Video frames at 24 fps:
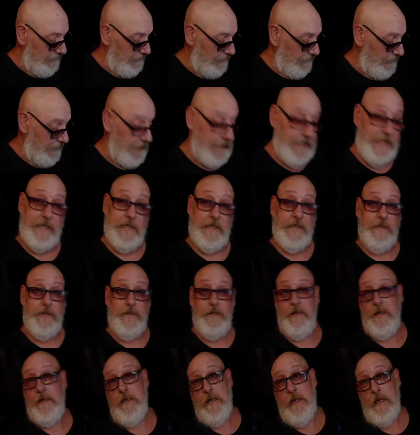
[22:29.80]
and
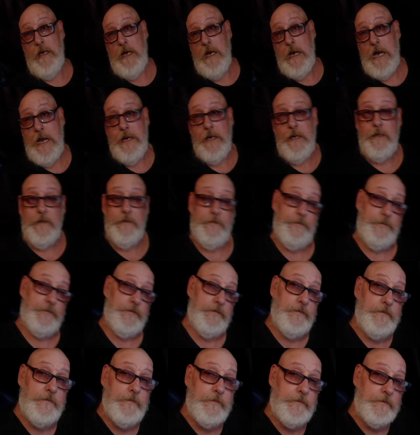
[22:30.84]
I
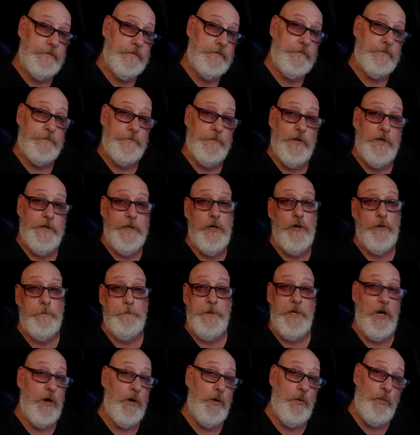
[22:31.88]
really hope
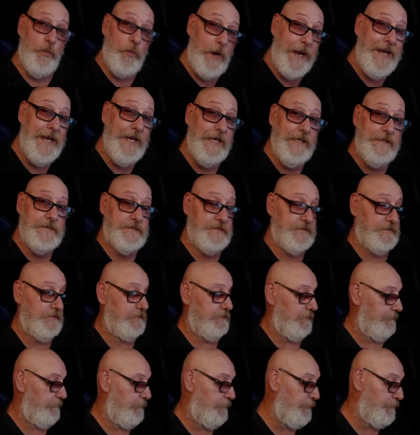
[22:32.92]
y'all wait
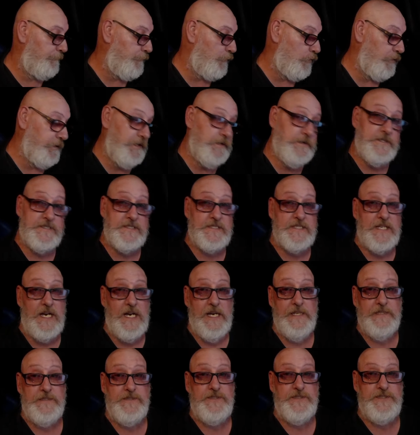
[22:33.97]
before you
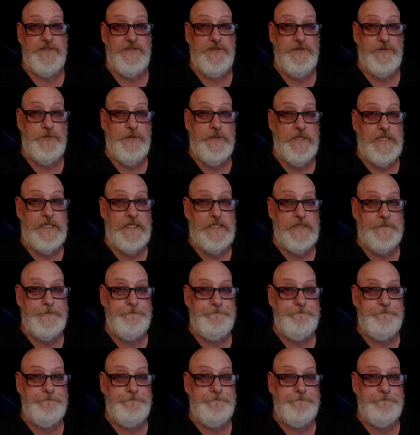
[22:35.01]
decide to um,